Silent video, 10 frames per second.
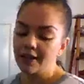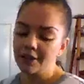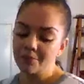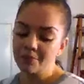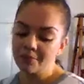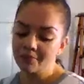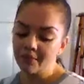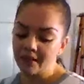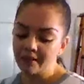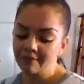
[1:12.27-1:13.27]

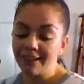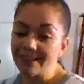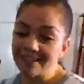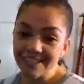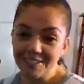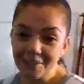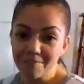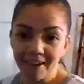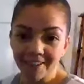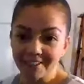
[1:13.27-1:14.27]
Um, and yes, I
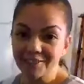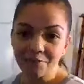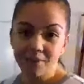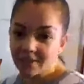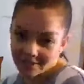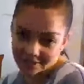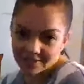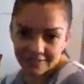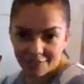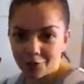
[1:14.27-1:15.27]
said practice
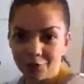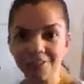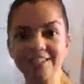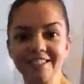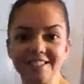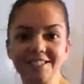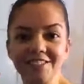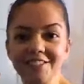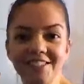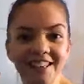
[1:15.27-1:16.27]
because, of course,
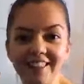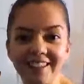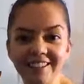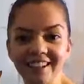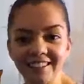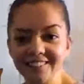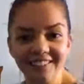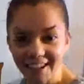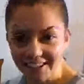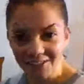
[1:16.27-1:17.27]
easier said than done,
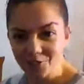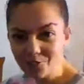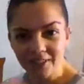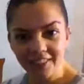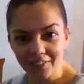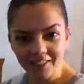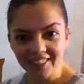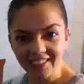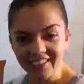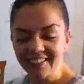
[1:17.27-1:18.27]
as with
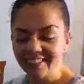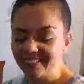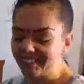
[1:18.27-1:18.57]
everything.